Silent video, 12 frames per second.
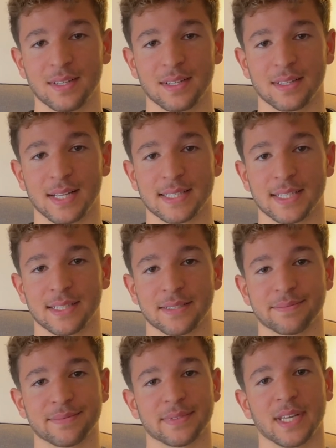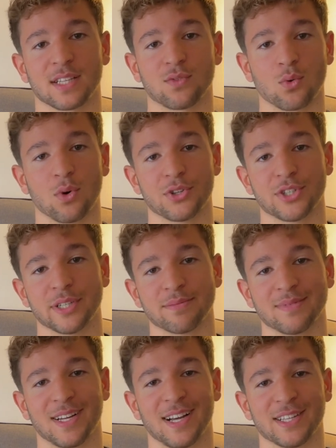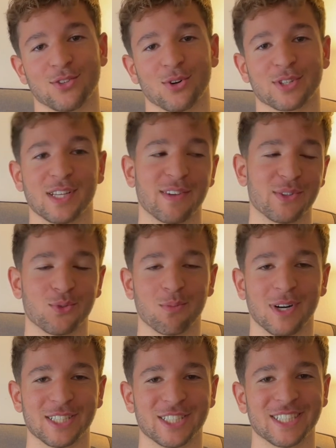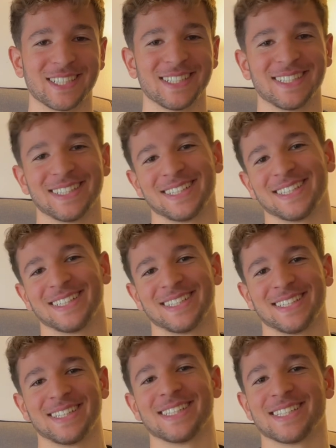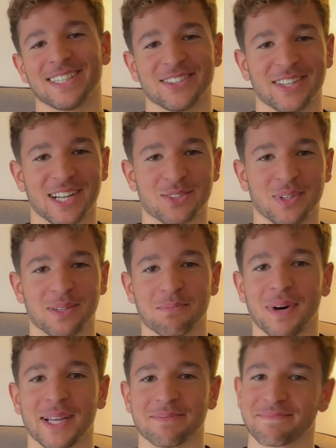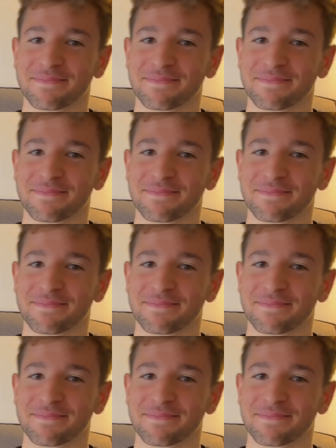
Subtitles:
That's it. Thanks for watching. I talked even too much. See you in the next one. Bye.